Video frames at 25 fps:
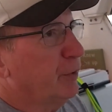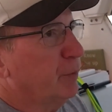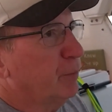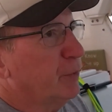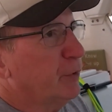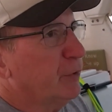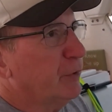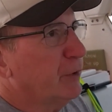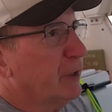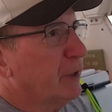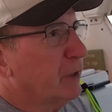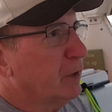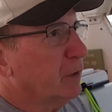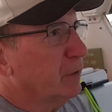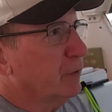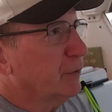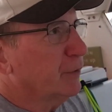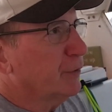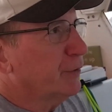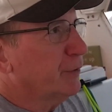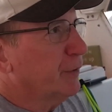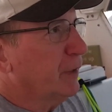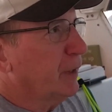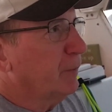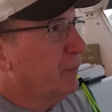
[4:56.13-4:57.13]
particular
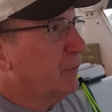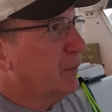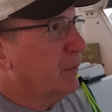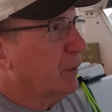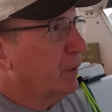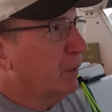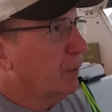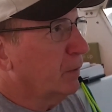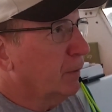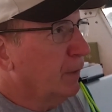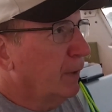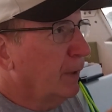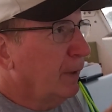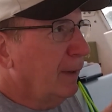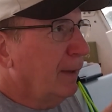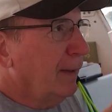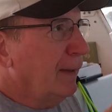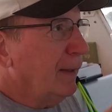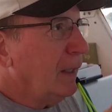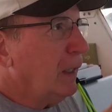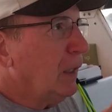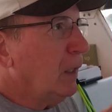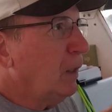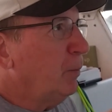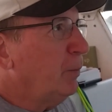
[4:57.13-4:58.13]
trip. So
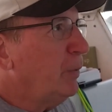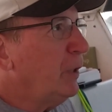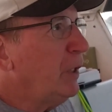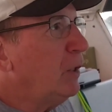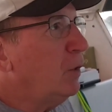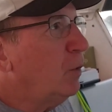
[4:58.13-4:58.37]
being